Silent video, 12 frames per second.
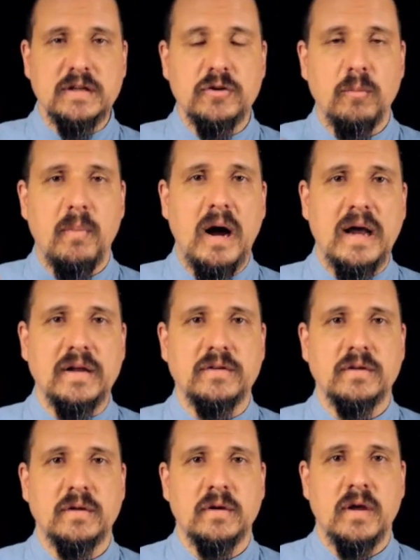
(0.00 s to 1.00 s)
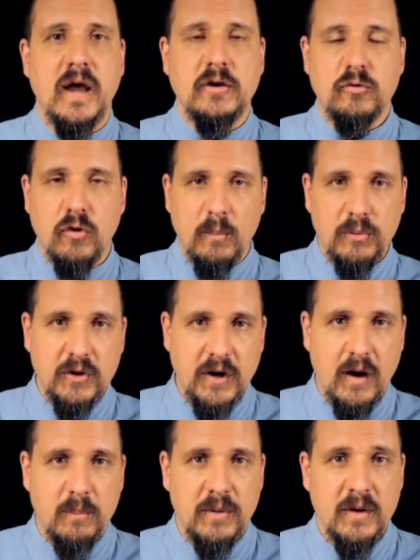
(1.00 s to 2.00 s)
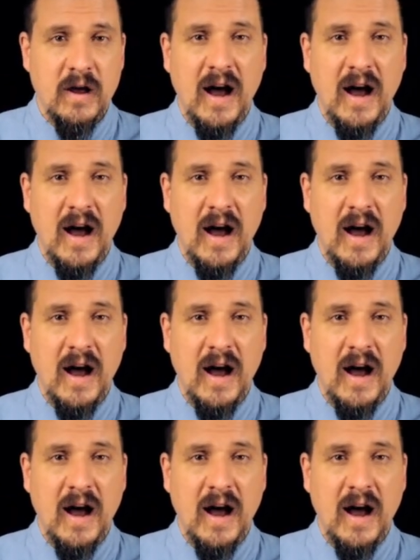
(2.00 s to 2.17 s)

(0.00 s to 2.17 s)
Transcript: in your mind and you crumple it up.